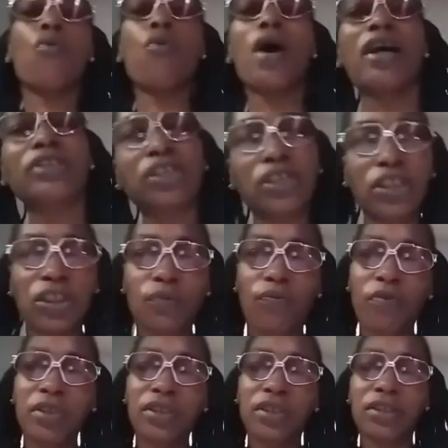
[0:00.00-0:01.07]
Watch these
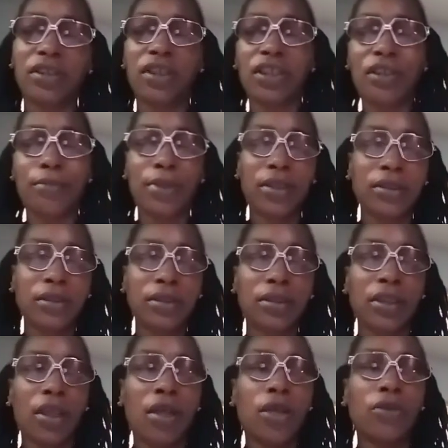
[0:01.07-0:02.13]
freaks and
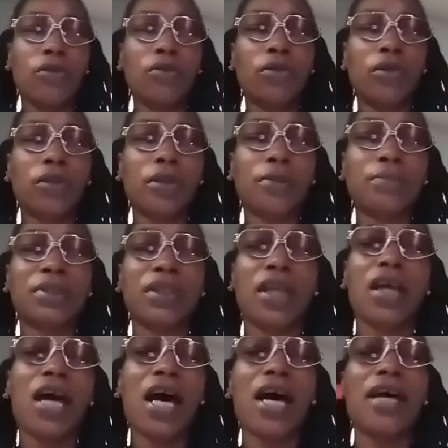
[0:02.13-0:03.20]
demons. You know what I'm
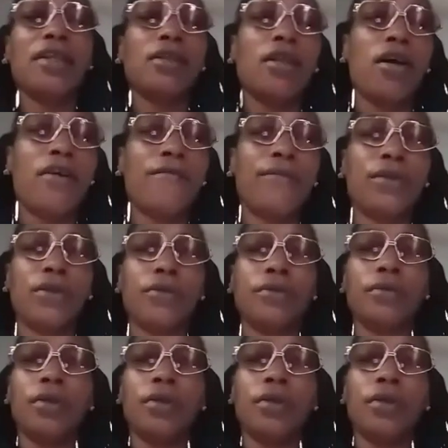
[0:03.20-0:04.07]
saying? I love you.